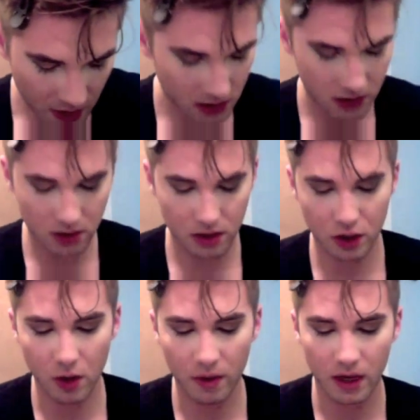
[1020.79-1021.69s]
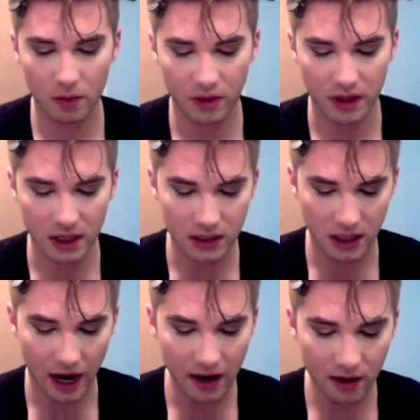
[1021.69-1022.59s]
to go in with this.
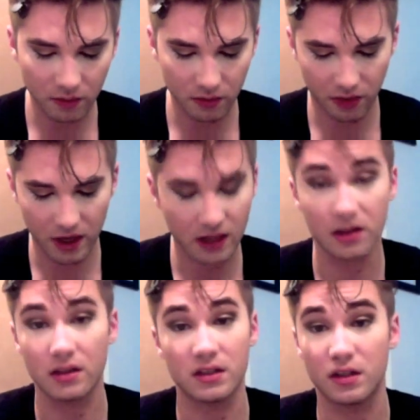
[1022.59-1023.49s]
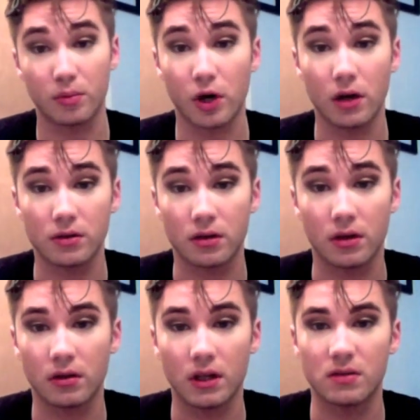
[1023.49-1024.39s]
I think that this is a
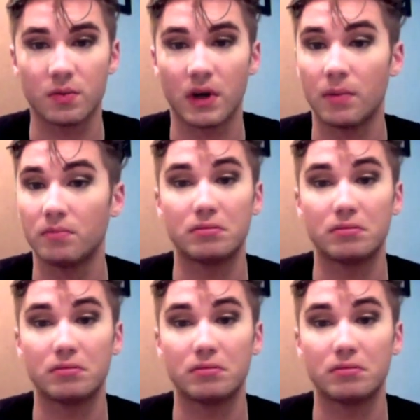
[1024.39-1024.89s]
bronzer. That's what I'm